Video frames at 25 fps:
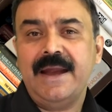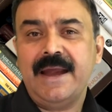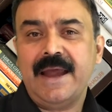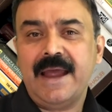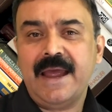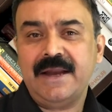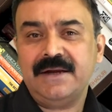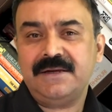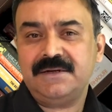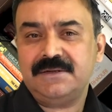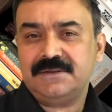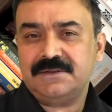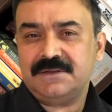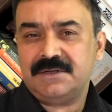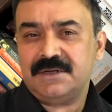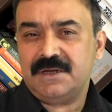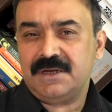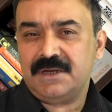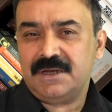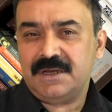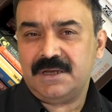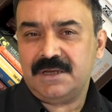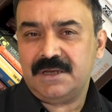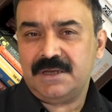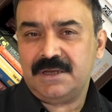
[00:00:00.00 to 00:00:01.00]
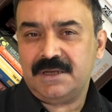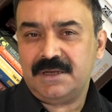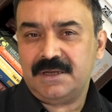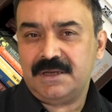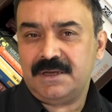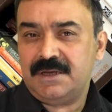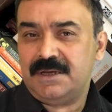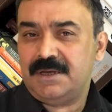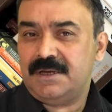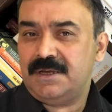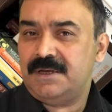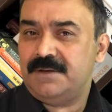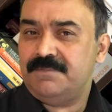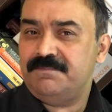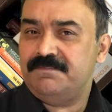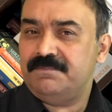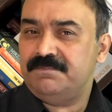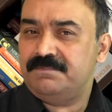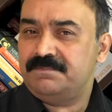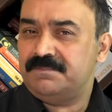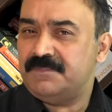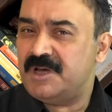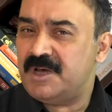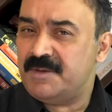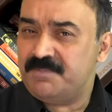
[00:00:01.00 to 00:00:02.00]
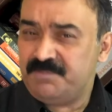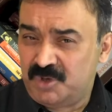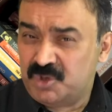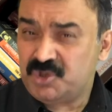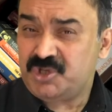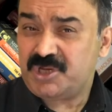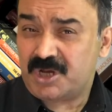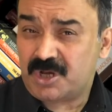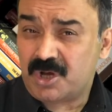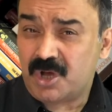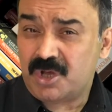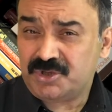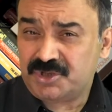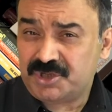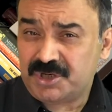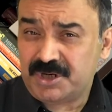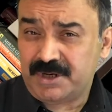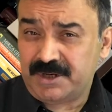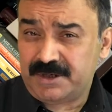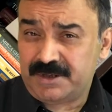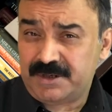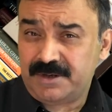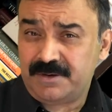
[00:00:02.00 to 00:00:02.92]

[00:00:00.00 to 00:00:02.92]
at a music concert.